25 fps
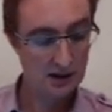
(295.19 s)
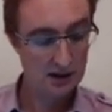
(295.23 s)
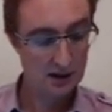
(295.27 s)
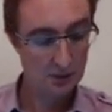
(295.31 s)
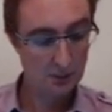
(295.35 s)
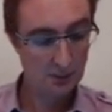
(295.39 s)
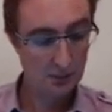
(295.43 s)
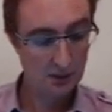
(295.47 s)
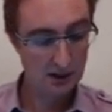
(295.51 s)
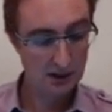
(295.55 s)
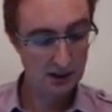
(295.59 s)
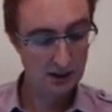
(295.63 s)
they're
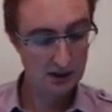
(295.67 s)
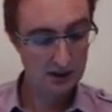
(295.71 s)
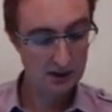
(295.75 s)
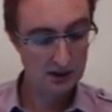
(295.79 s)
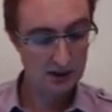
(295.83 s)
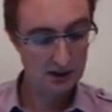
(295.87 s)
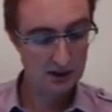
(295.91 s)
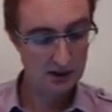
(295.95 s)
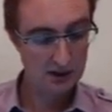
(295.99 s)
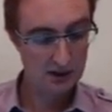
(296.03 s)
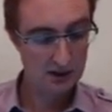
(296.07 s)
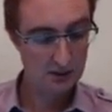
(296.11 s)

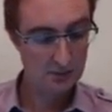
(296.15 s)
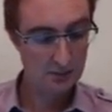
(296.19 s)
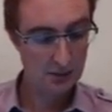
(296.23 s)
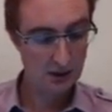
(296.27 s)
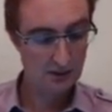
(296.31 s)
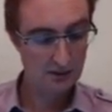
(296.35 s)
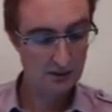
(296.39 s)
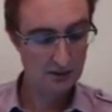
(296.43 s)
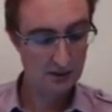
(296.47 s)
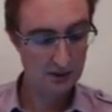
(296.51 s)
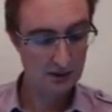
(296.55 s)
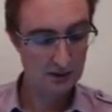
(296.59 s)
placed in these
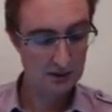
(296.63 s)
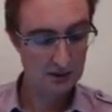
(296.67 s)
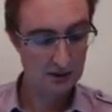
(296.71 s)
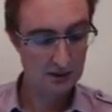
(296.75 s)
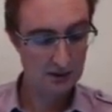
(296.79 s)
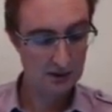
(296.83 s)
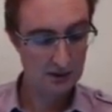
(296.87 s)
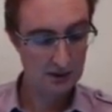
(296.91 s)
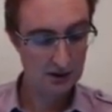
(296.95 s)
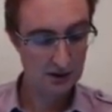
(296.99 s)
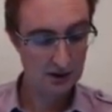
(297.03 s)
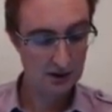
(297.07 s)
buffers
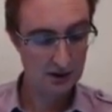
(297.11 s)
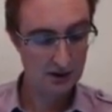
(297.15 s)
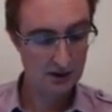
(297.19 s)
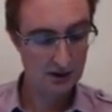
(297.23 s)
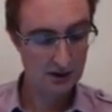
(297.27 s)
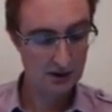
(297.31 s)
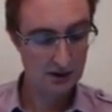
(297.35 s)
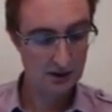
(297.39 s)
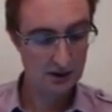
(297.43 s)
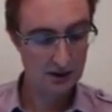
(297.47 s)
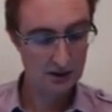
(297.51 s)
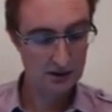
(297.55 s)
inside the
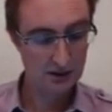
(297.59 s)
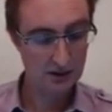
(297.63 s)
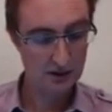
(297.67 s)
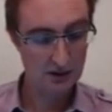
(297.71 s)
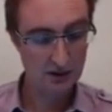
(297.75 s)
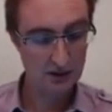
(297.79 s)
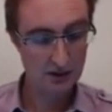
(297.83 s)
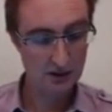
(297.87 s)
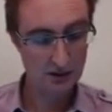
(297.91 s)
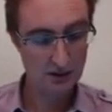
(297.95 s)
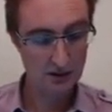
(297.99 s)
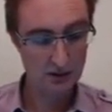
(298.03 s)

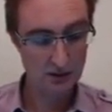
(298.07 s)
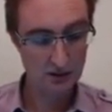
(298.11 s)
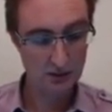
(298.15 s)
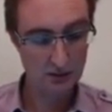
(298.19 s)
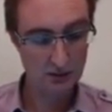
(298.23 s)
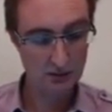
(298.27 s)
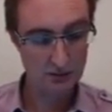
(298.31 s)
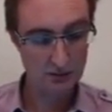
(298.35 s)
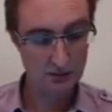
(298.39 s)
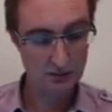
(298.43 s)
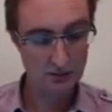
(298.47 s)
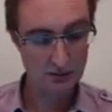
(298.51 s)

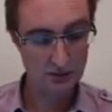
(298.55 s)
kernel.